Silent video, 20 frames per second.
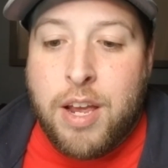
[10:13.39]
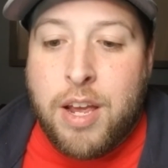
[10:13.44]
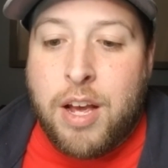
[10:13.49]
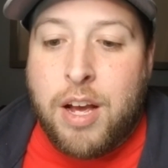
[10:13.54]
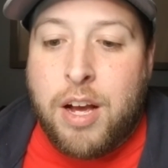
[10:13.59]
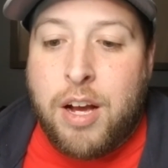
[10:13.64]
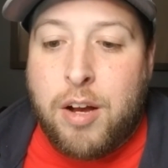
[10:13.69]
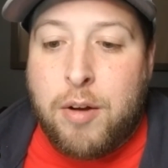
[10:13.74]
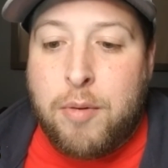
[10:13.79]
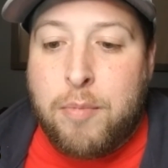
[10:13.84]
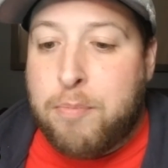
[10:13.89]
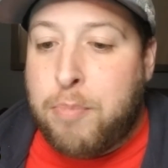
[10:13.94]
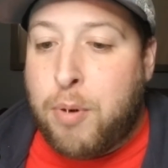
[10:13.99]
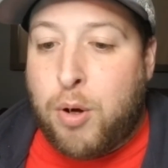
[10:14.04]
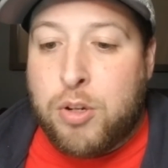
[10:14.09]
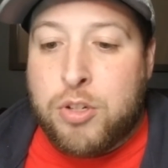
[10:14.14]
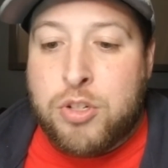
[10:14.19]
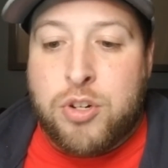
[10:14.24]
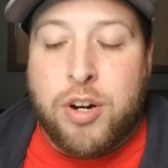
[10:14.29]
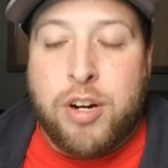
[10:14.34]

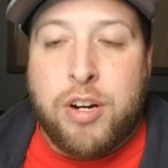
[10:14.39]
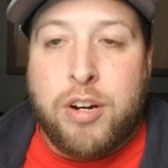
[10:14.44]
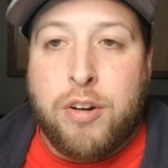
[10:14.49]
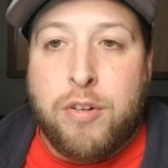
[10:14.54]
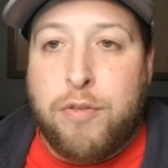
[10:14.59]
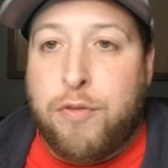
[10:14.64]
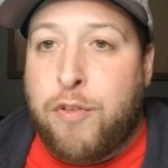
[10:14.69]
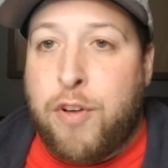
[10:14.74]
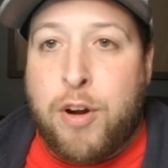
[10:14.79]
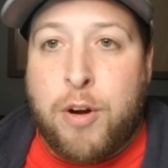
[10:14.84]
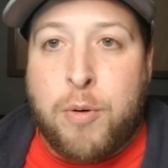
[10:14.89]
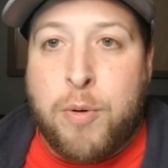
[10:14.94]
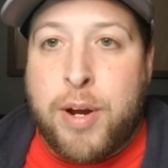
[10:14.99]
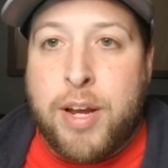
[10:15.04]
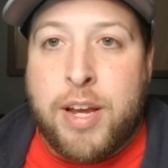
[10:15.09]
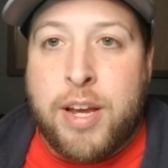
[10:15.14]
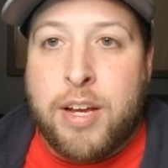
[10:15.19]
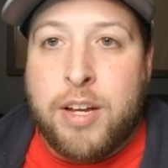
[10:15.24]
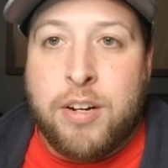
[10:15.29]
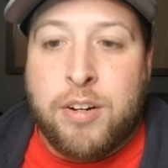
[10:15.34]
Ball striker,
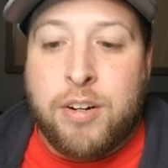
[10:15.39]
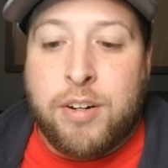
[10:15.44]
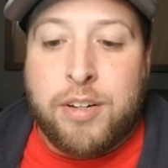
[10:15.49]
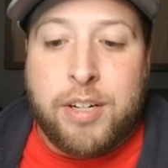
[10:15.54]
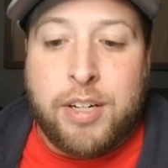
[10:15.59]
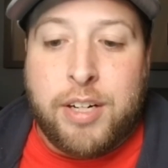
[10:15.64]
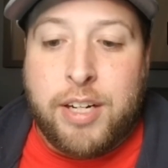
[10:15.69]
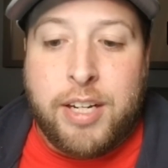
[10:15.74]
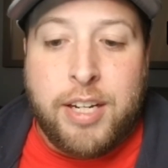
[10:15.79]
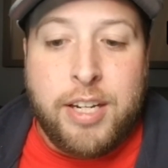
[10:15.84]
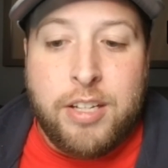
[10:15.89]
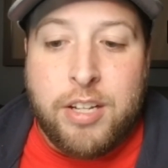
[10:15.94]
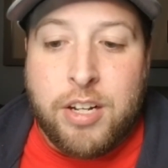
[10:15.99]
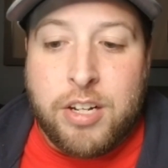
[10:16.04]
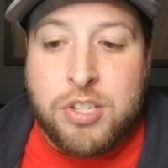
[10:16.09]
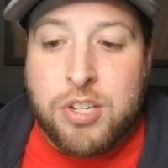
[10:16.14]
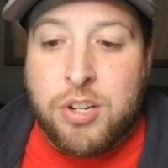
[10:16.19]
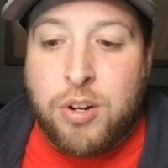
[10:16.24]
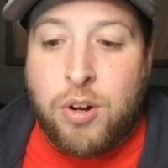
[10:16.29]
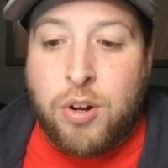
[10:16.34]
fairway hitter. He
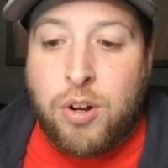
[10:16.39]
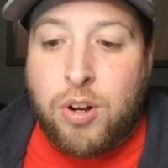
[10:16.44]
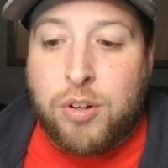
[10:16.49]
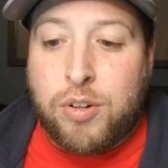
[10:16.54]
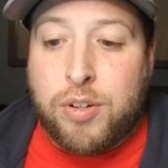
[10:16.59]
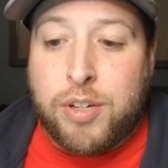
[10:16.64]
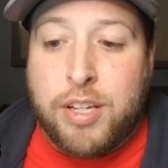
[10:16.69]
does it all.